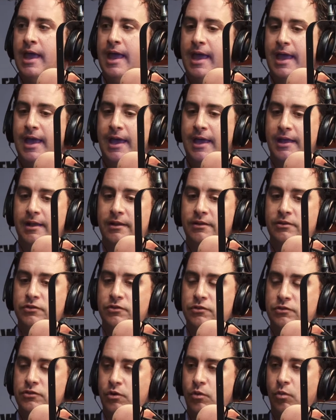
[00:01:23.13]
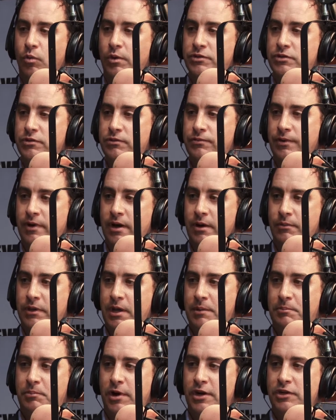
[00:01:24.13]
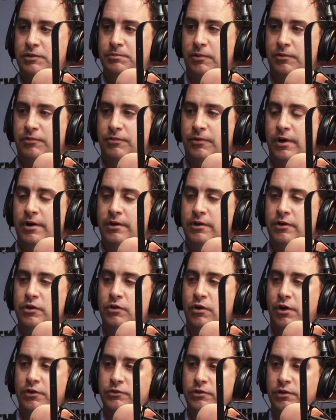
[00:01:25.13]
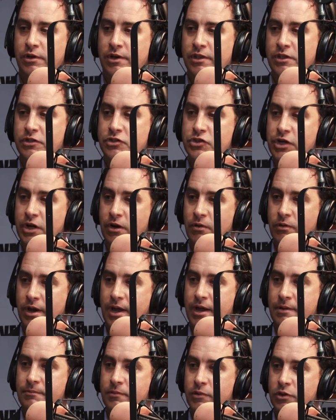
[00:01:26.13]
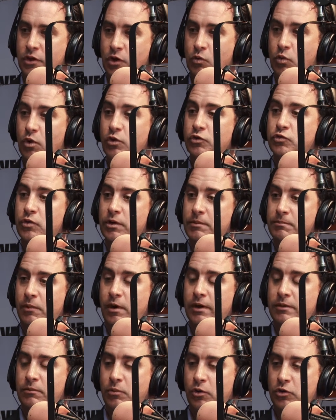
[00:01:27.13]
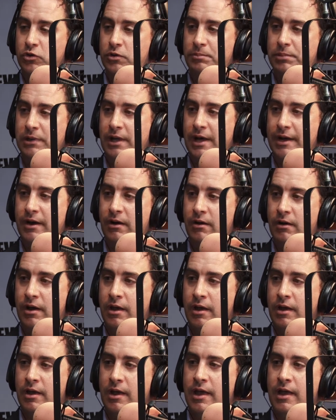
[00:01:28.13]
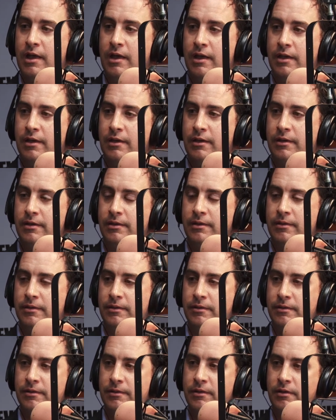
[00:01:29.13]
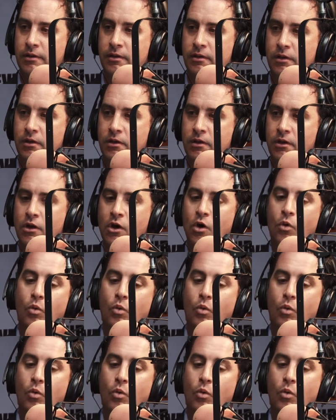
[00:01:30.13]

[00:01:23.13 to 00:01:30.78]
And so once you figure out what that price per foot, you also look at the GRM, the gross rent multiplier. Right. And where do you want that to be typically?